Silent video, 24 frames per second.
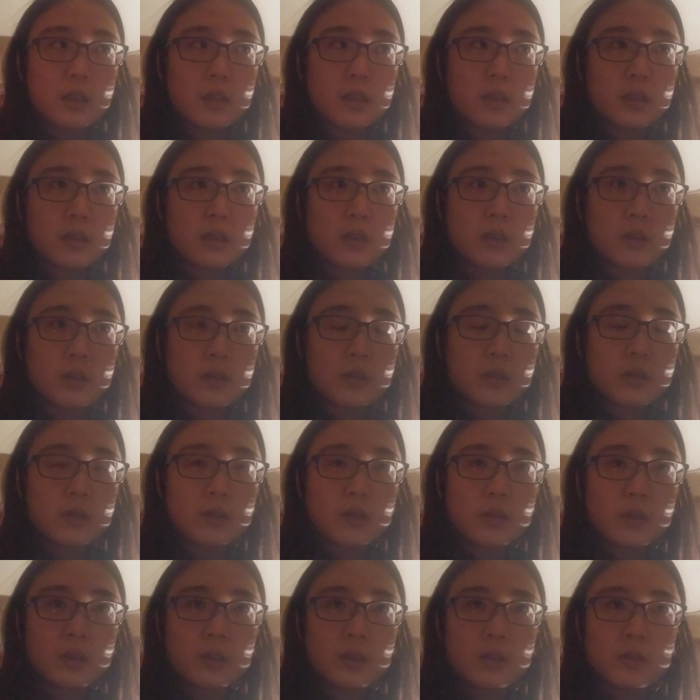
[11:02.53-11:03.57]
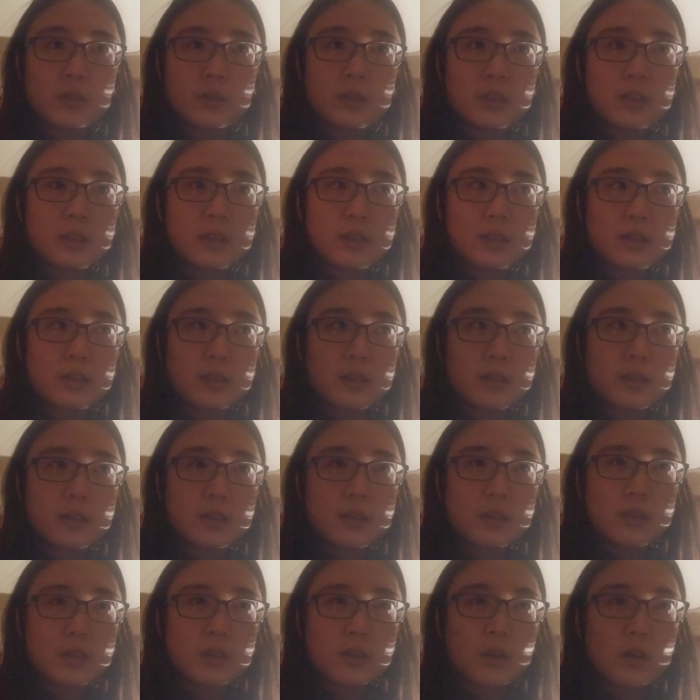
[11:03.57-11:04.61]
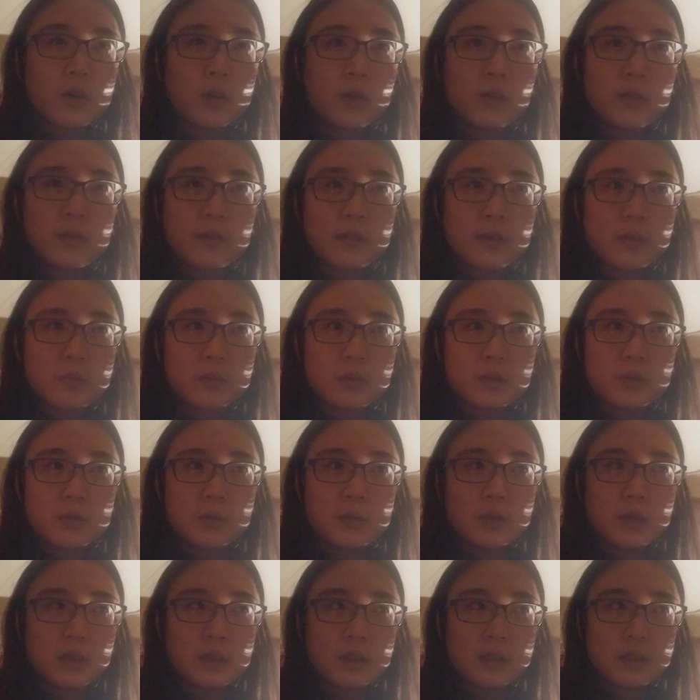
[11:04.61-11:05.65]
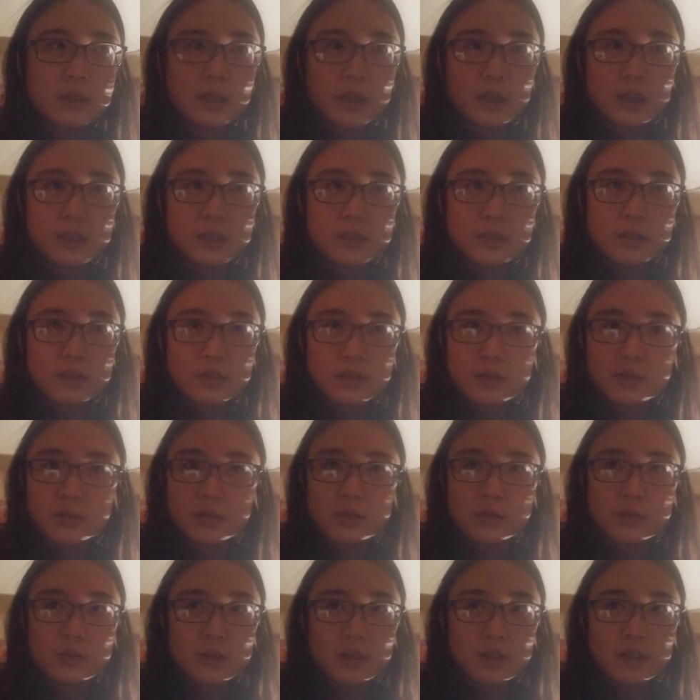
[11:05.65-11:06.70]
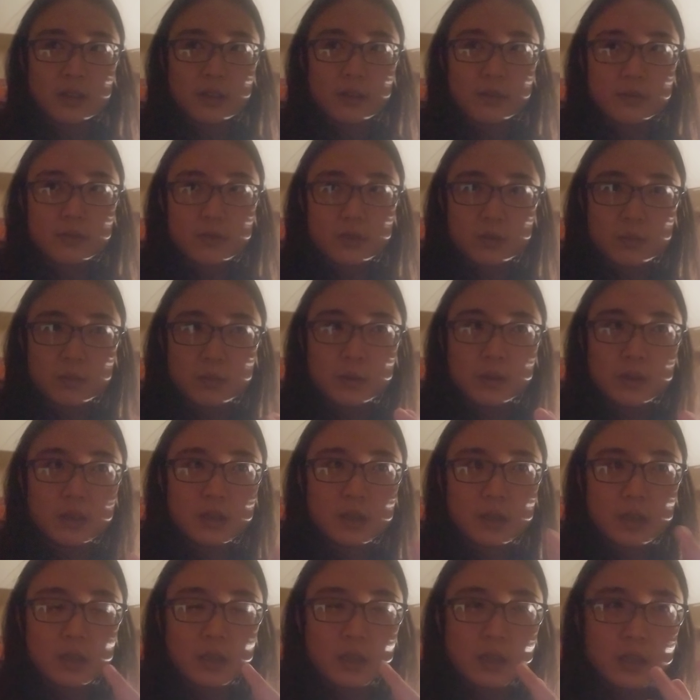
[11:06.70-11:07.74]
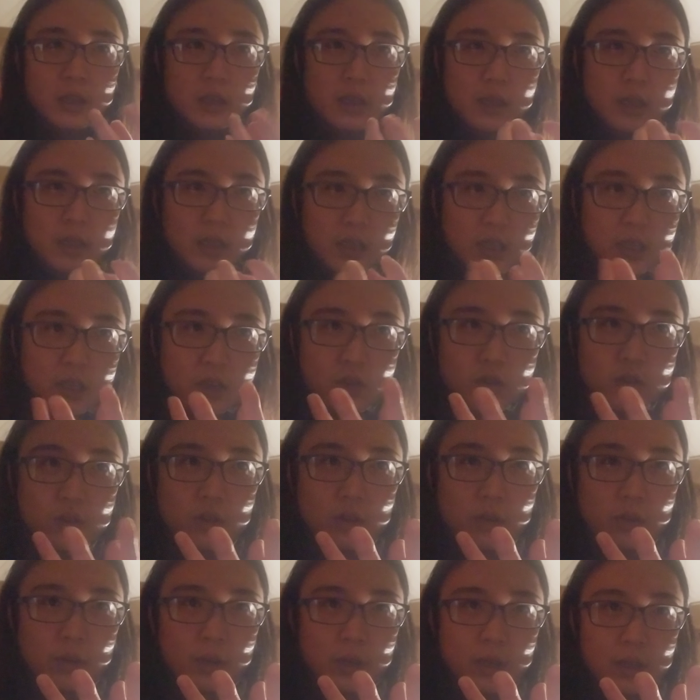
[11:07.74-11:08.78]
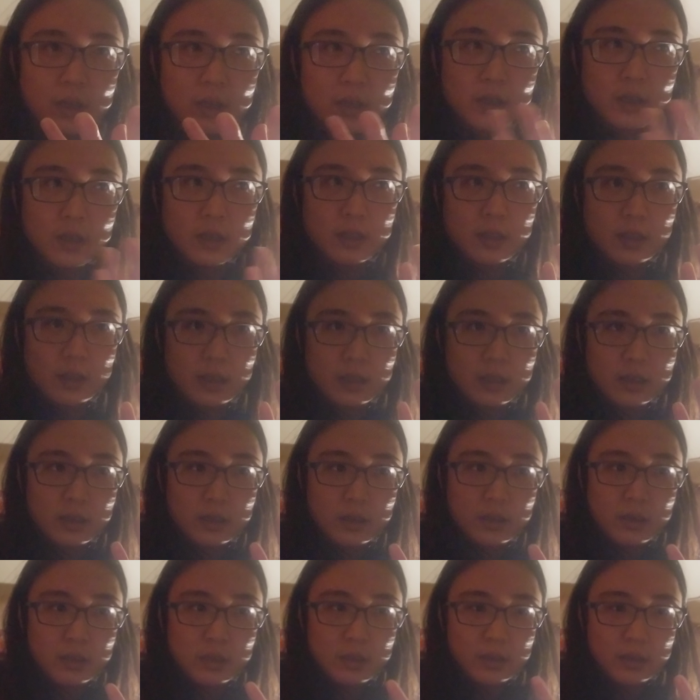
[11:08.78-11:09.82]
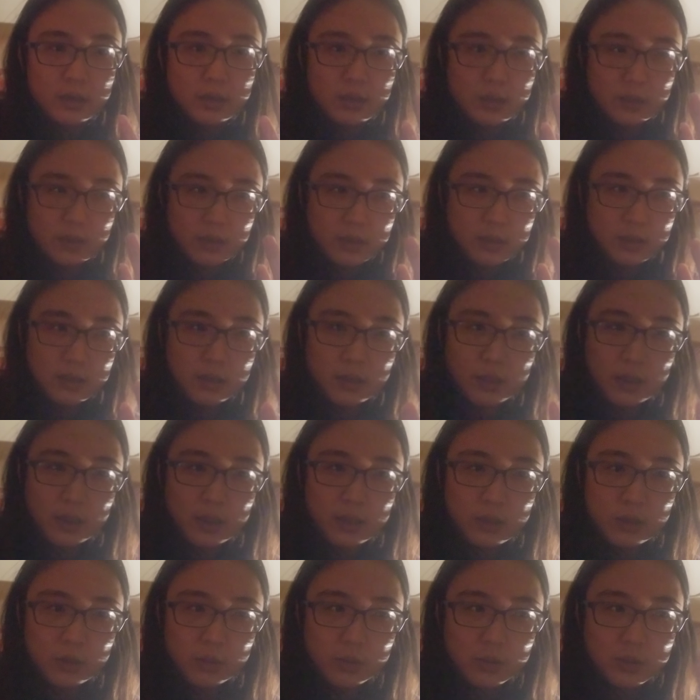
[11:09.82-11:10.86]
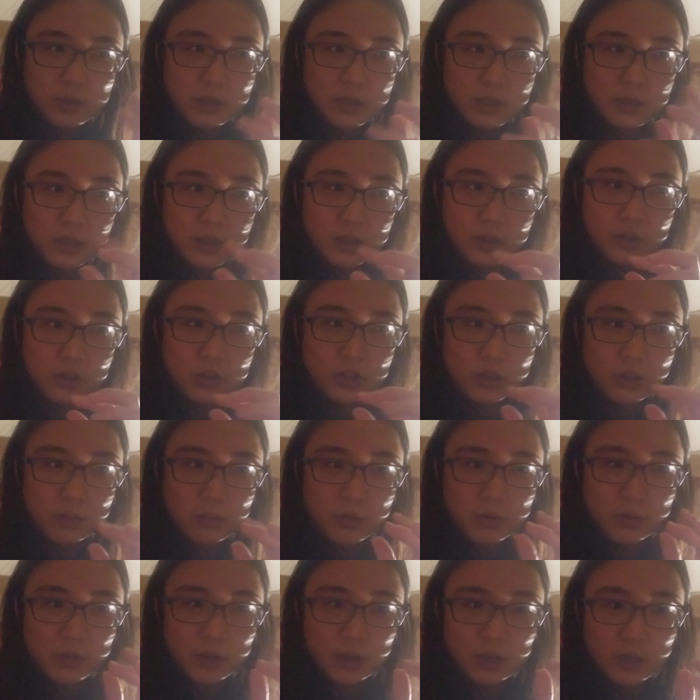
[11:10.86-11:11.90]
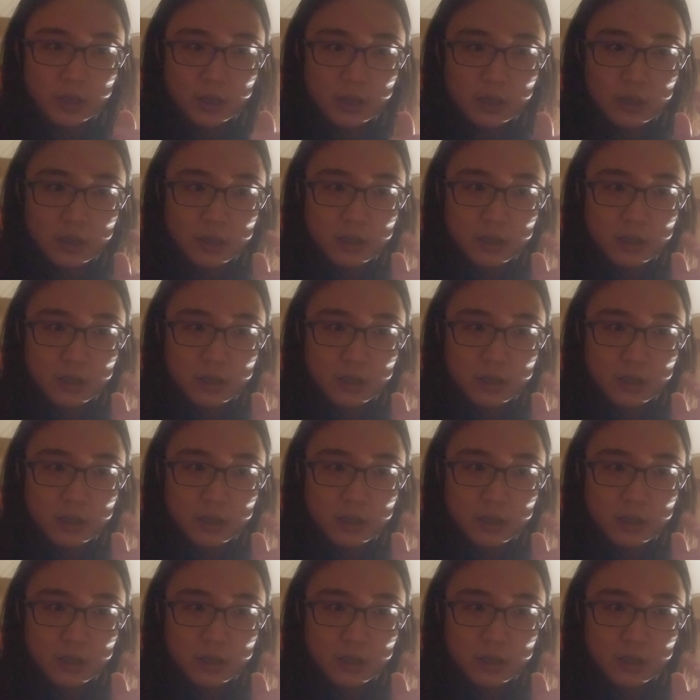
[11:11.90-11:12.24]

You need all of them to be enlightened enough to be each doing it, and then you would see the shimmering